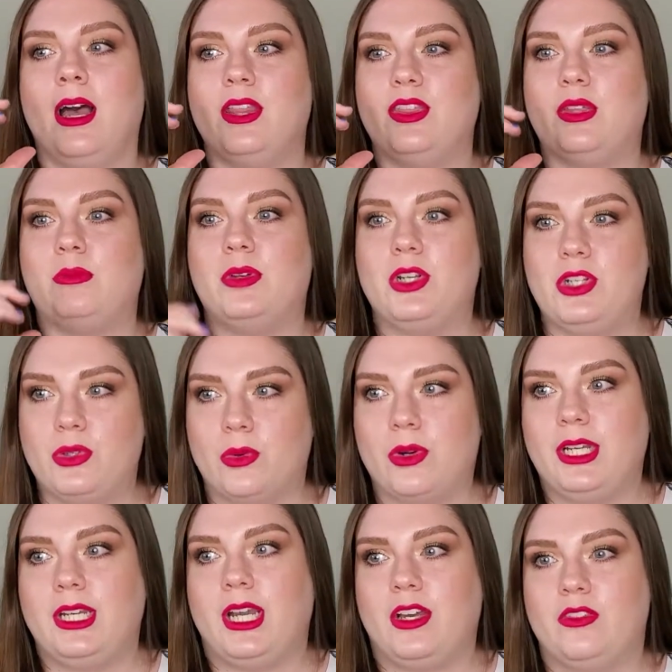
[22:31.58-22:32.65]
The
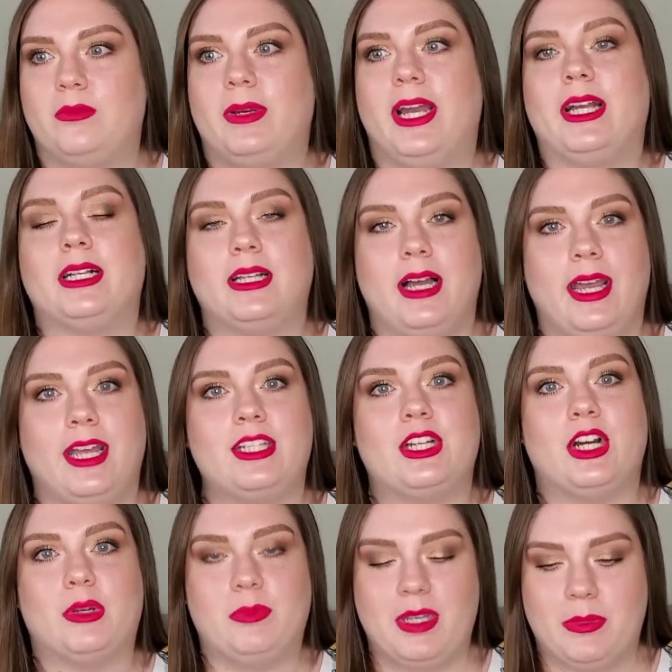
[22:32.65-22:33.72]
majority of my clients
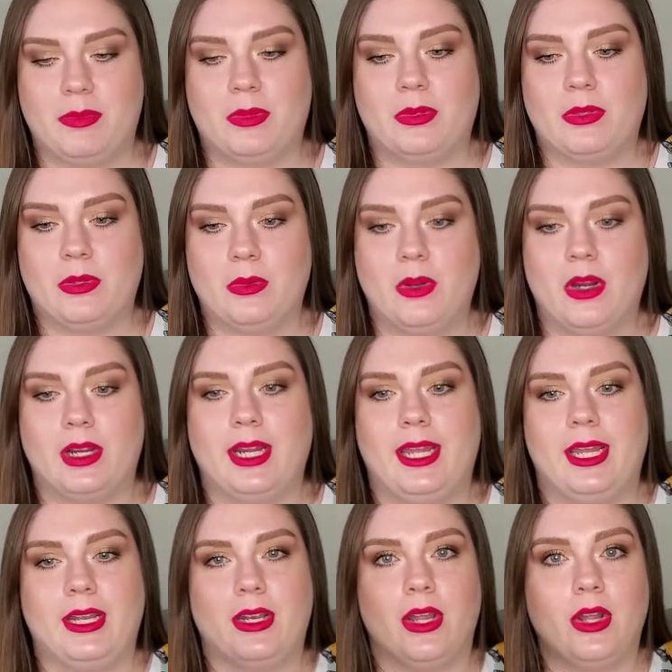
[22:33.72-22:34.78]
are people who are
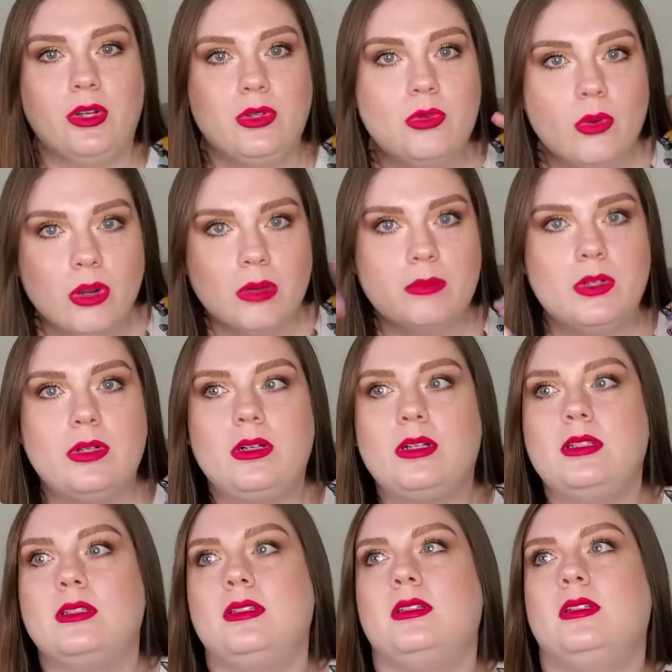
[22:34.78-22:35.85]
in
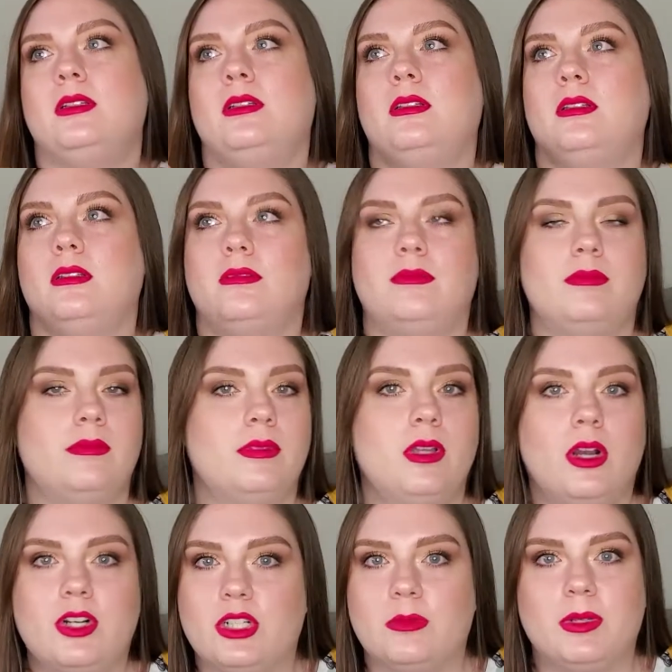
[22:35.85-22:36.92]
normal,
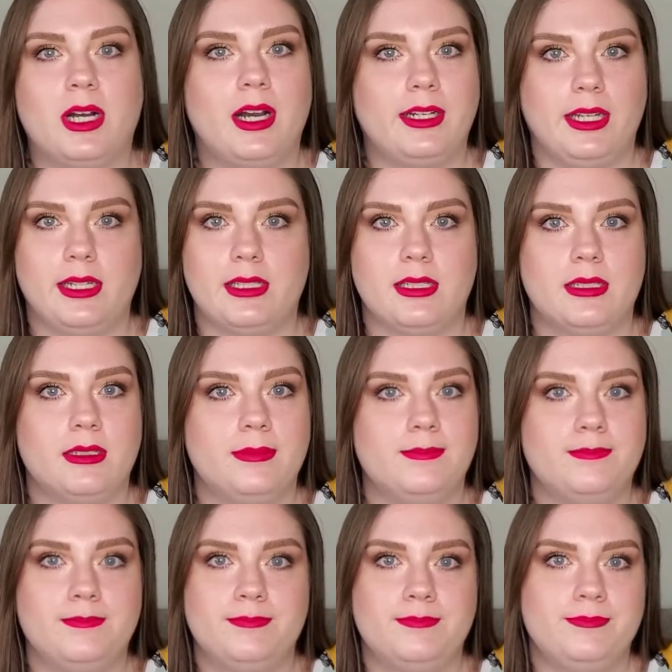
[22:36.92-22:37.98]
larger bodies.
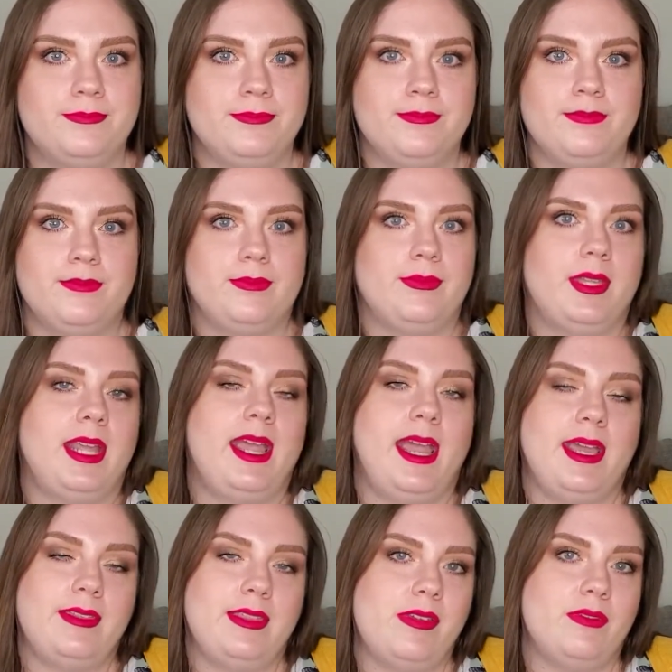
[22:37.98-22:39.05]

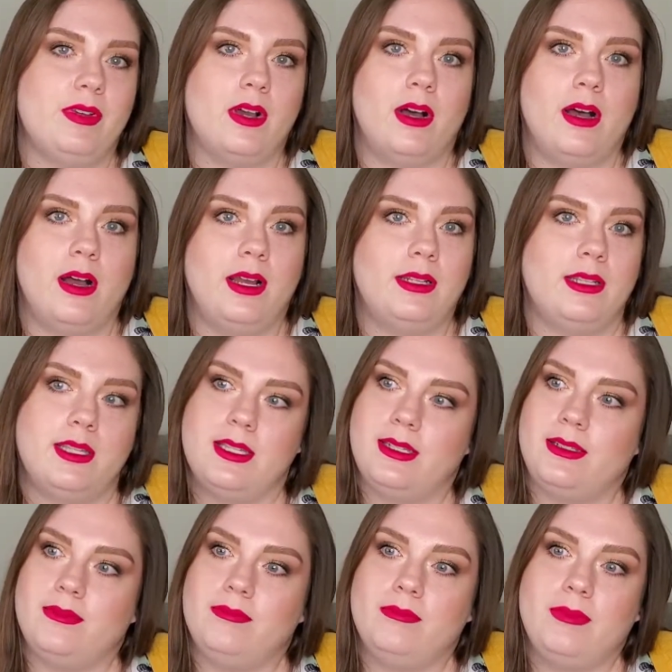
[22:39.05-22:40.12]
And they've gone,
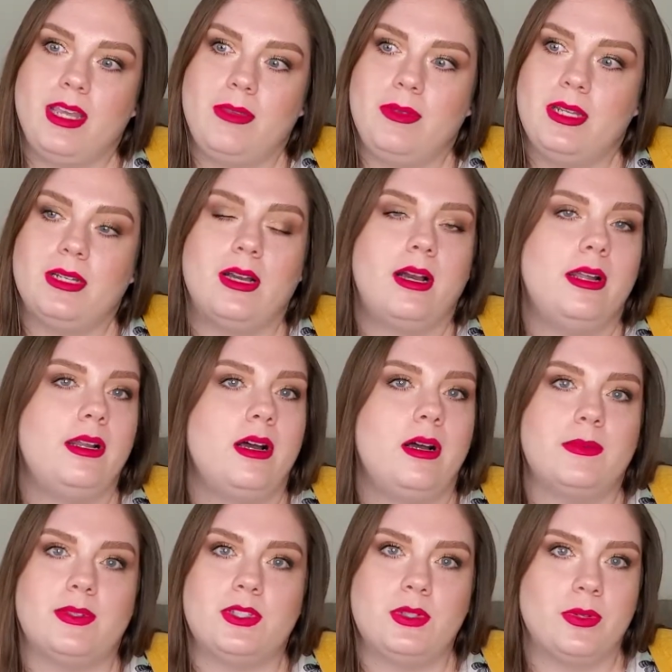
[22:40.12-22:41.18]
maybe not
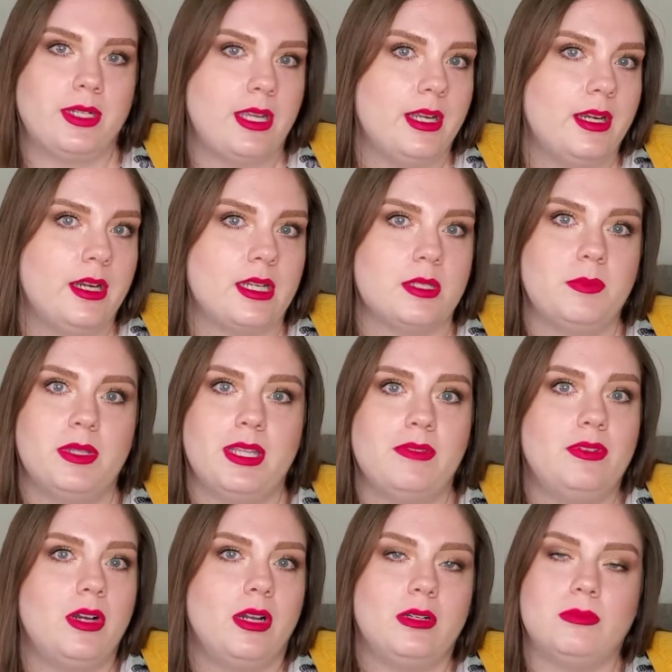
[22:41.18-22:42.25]
almost 20 years, but they've
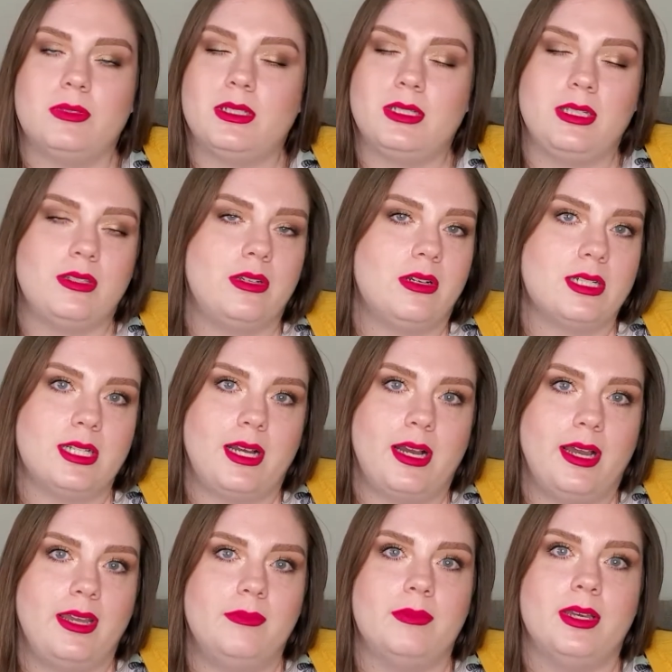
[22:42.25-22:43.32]
gone a really long
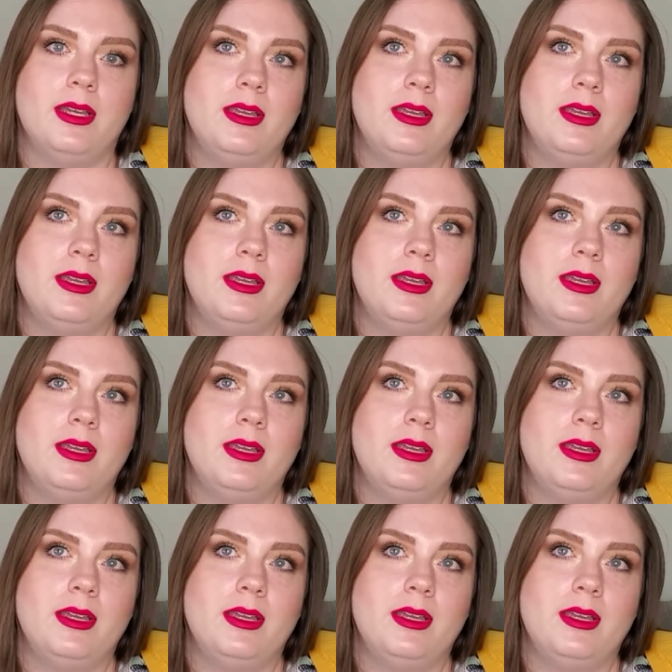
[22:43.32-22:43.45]
time